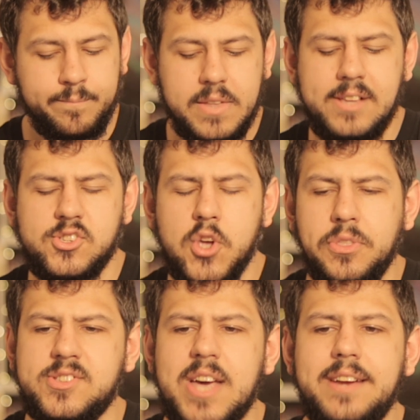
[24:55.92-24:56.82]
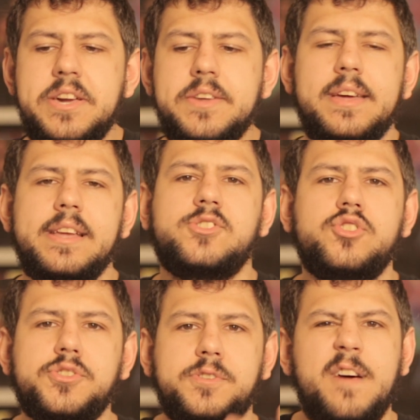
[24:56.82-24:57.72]
And so this idea that it's
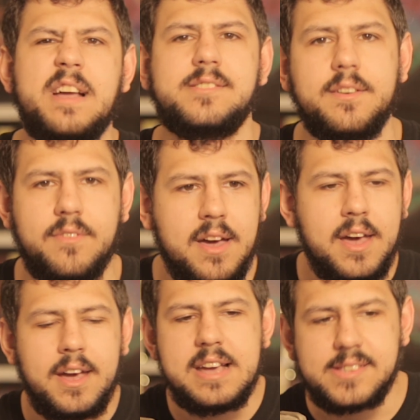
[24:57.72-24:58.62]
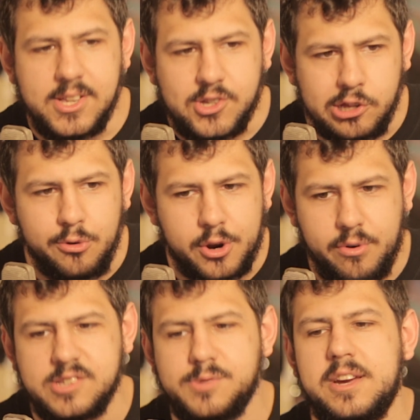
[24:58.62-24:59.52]
just defensive is
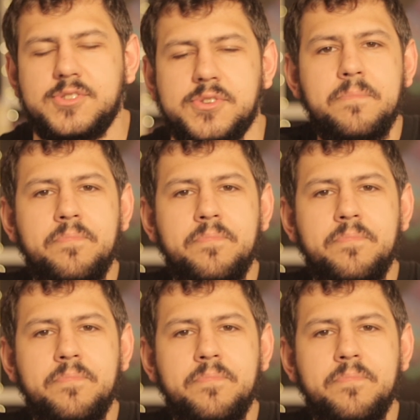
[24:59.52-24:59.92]
ludicrous, because